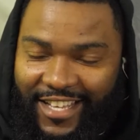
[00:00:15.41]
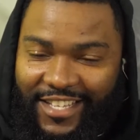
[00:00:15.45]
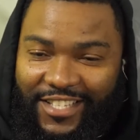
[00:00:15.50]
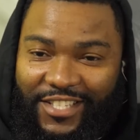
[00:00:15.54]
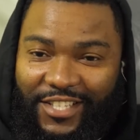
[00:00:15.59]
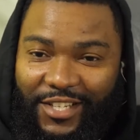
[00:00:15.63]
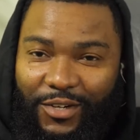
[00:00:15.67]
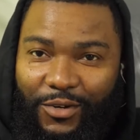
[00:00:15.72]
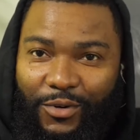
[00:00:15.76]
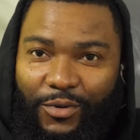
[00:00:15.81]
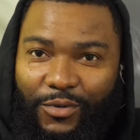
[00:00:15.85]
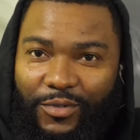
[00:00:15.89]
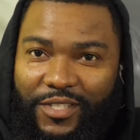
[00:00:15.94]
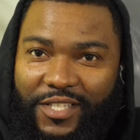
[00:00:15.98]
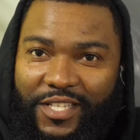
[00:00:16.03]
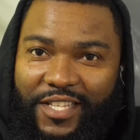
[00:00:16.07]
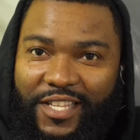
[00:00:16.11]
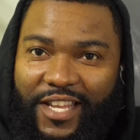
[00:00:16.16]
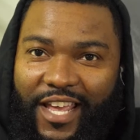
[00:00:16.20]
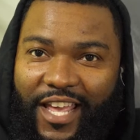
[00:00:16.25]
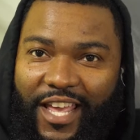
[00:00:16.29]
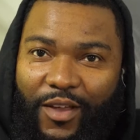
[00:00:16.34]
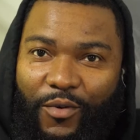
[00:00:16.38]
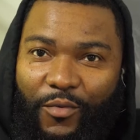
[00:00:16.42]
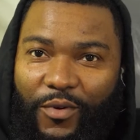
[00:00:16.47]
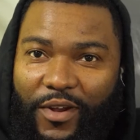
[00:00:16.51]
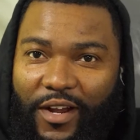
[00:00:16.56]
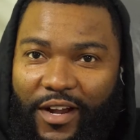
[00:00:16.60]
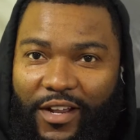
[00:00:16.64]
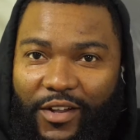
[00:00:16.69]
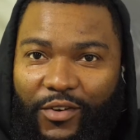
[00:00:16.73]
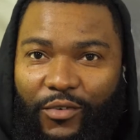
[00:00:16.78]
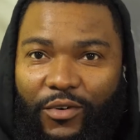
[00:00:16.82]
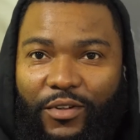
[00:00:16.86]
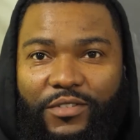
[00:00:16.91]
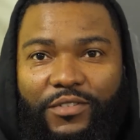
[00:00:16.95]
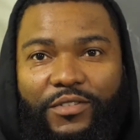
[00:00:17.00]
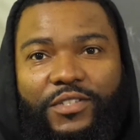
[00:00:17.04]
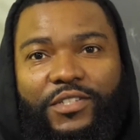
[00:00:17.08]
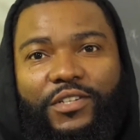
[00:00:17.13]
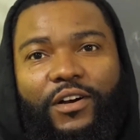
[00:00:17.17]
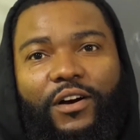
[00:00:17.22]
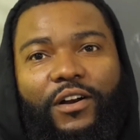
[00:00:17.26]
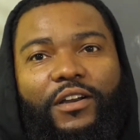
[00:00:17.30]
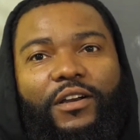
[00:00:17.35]
So today we are going
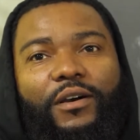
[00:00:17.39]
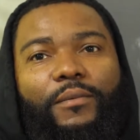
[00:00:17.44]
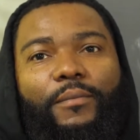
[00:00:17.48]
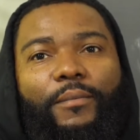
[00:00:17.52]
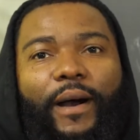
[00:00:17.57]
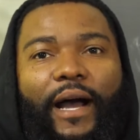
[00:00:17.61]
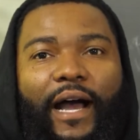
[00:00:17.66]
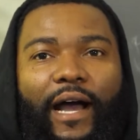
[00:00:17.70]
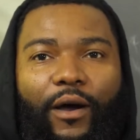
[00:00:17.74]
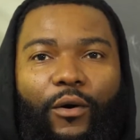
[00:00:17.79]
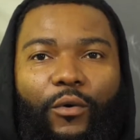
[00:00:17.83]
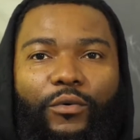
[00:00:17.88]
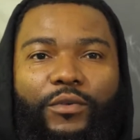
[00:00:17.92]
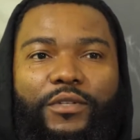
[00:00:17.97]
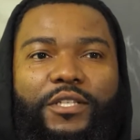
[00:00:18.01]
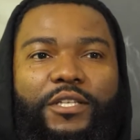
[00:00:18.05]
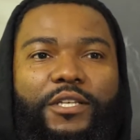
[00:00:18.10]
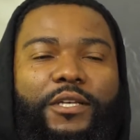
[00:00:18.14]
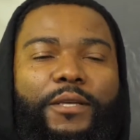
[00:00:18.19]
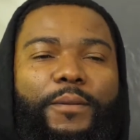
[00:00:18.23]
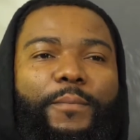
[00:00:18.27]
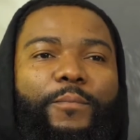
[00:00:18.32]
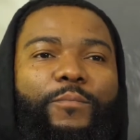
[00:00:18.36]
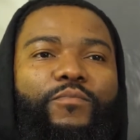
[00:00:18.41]
to talk about